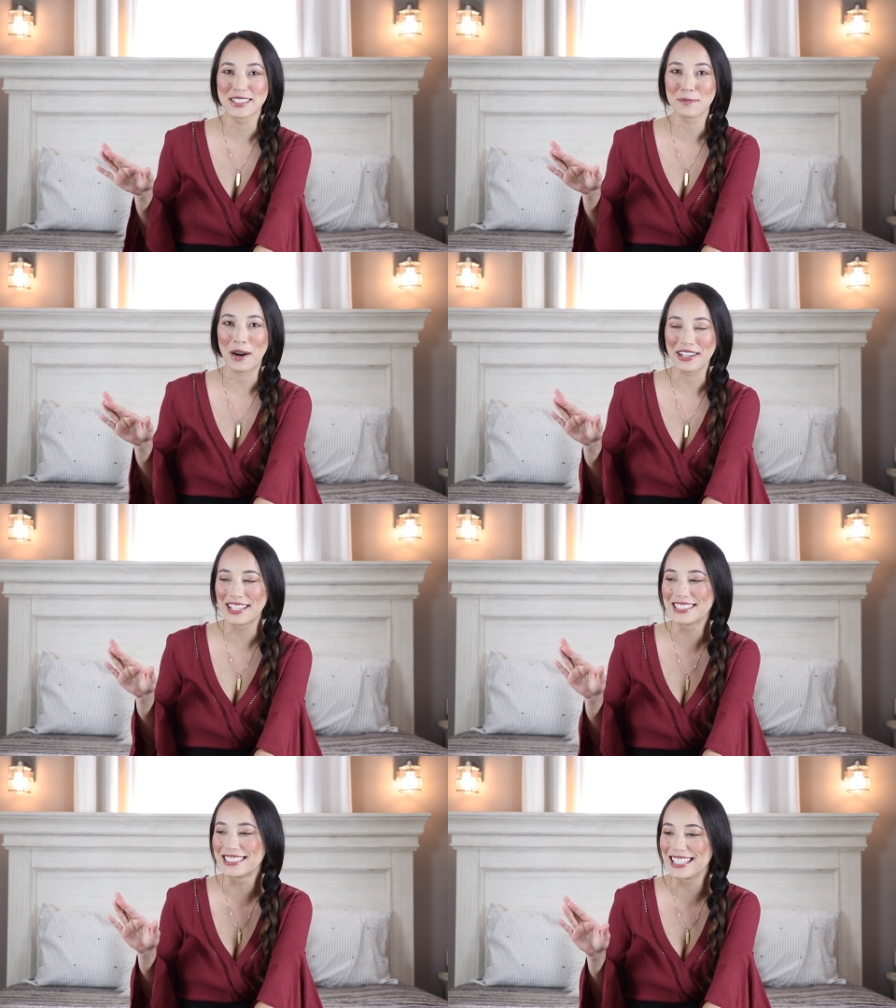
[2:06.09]
this
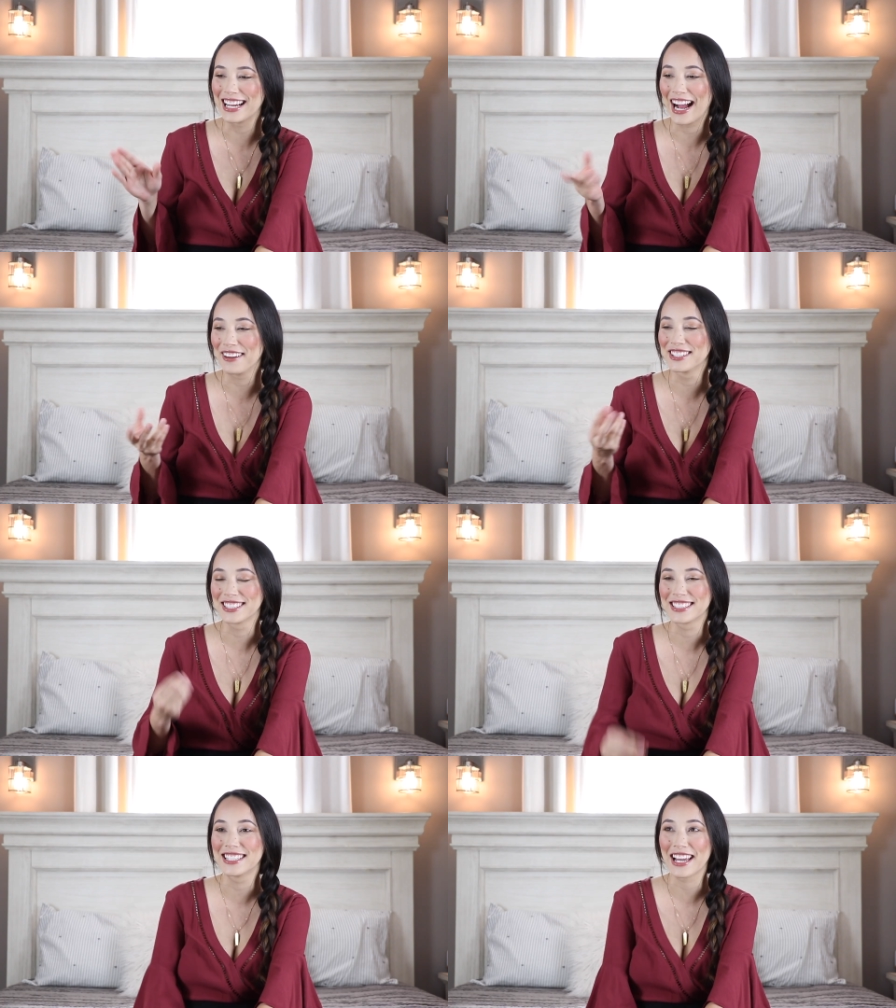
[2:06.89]
pregnancy, I
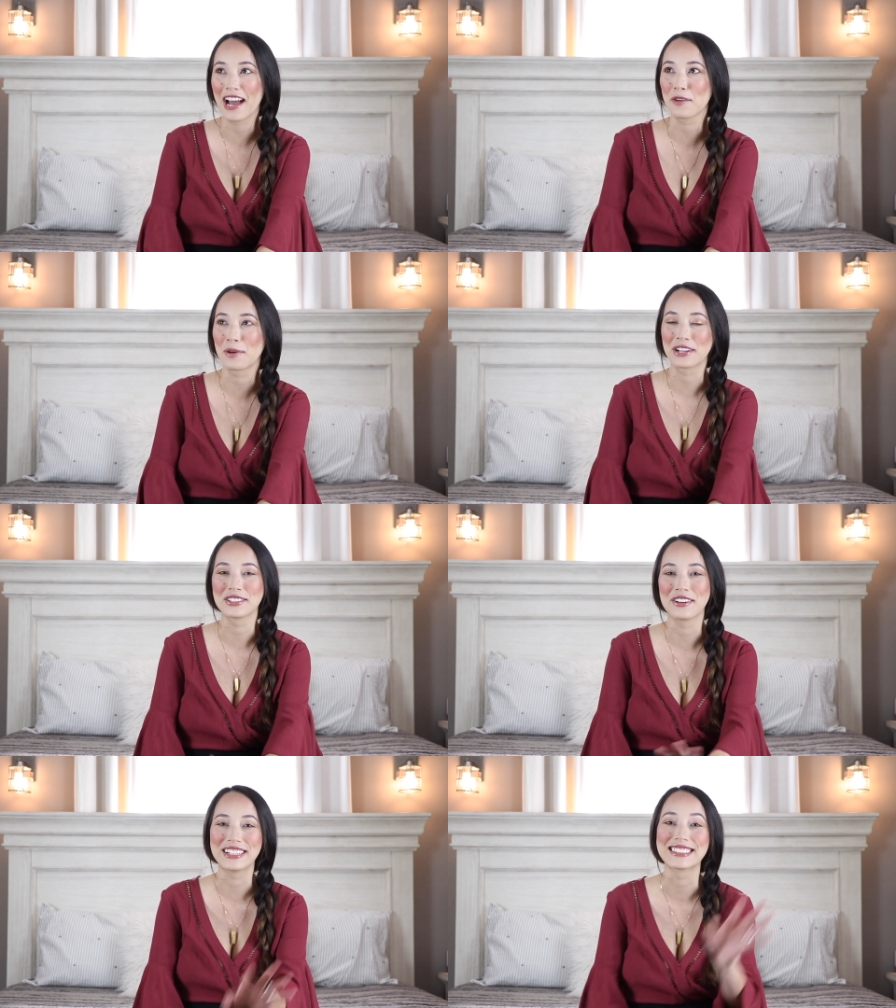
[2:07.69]
just get out of breath
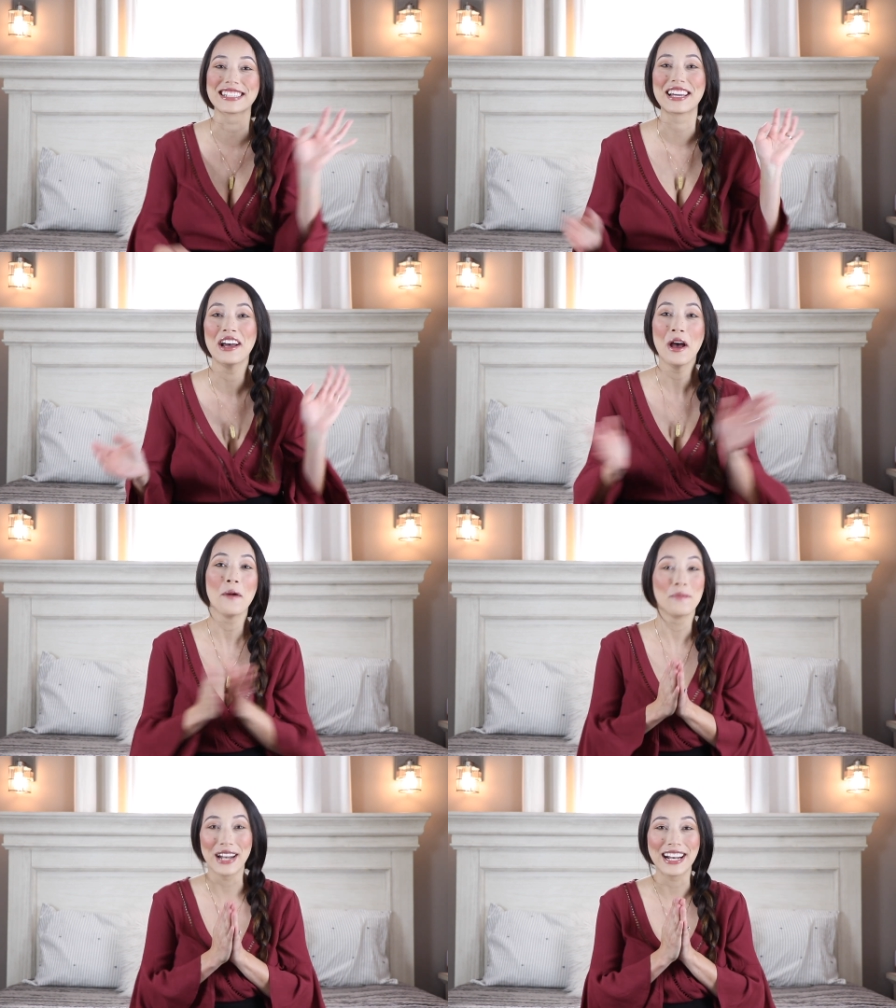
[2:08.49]
so easily.
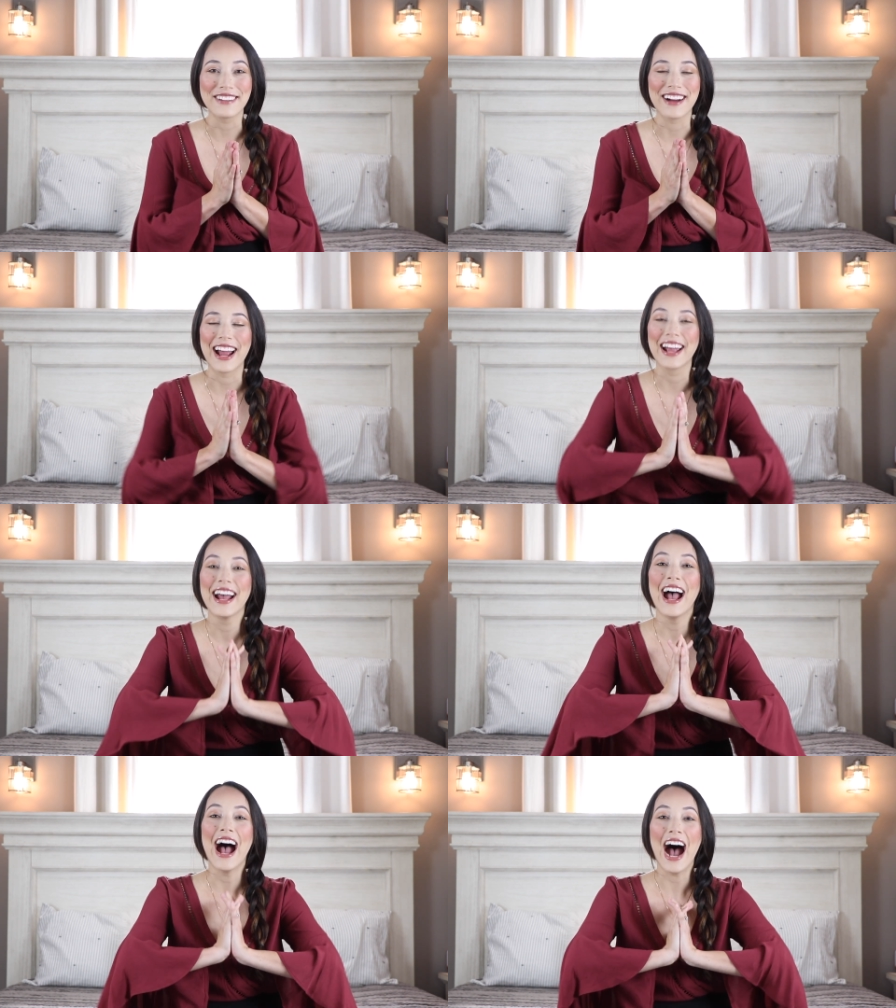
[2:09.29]
But anyway,
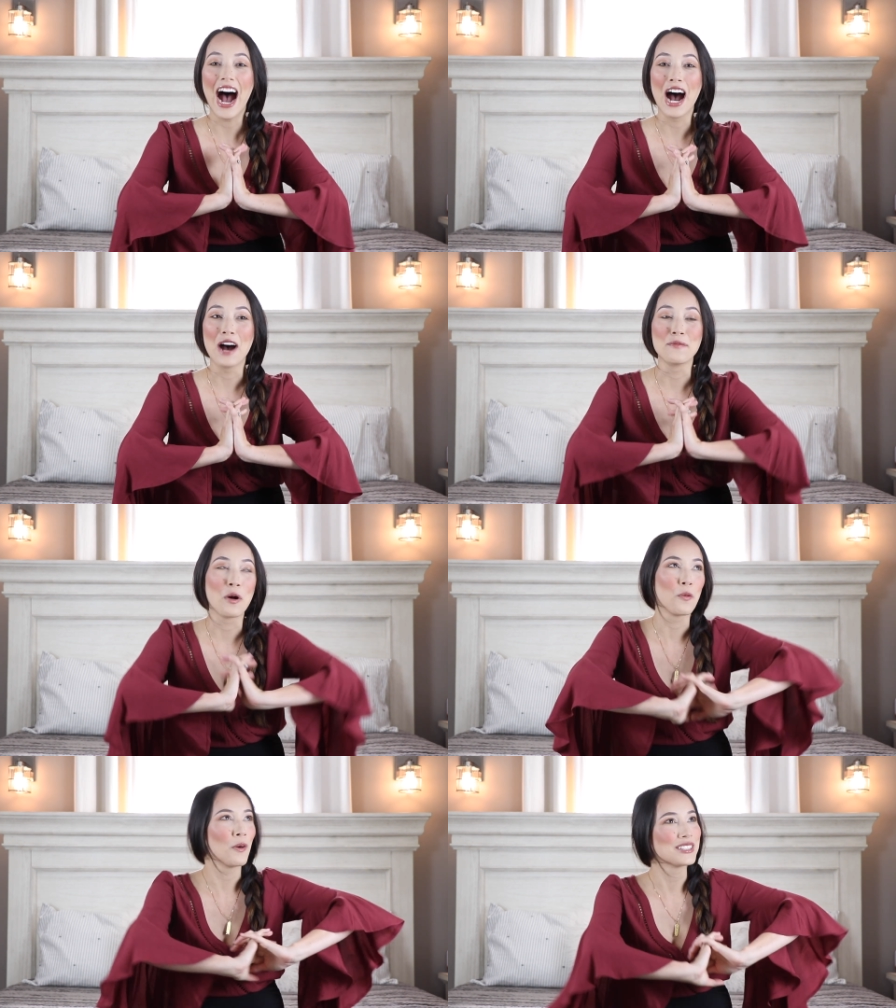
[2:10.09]
um,
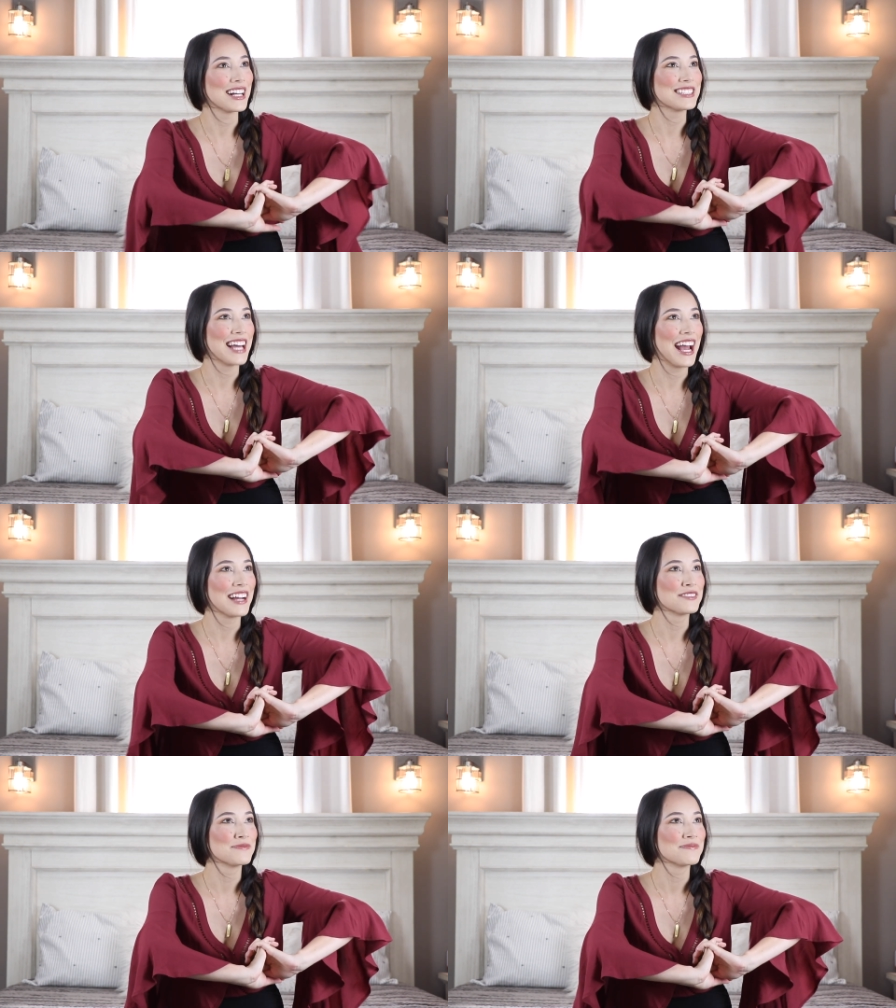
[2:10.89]
what was I
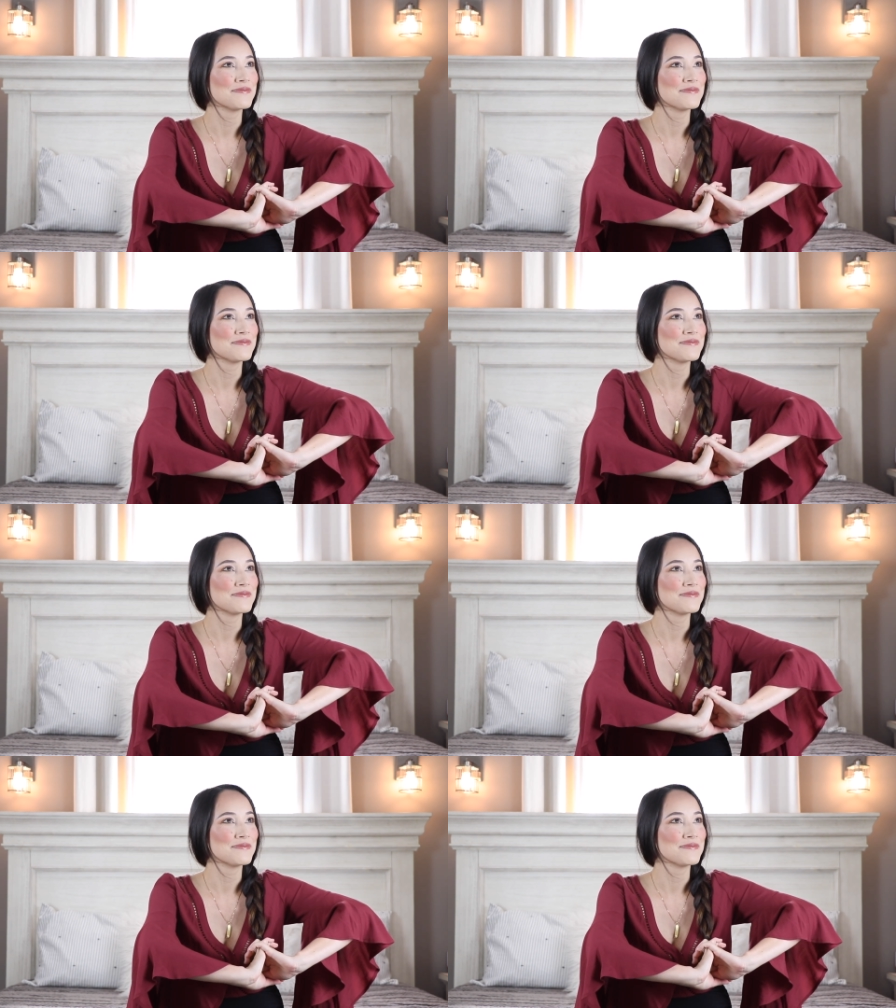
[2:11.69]
saying?